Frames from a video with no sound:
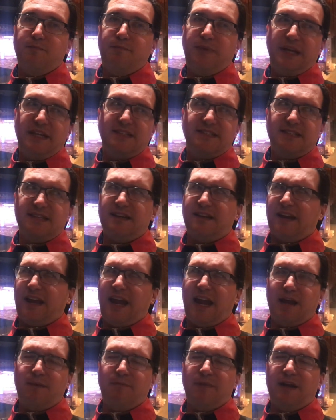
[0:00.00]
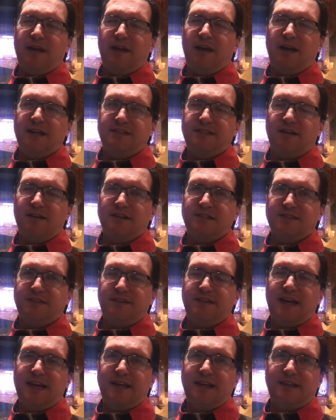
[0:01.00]
pizza and ham and hot dogs and
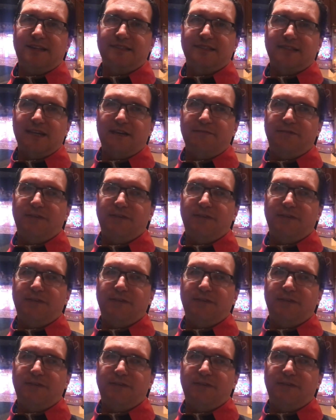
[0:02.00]
any of that kind of stuff.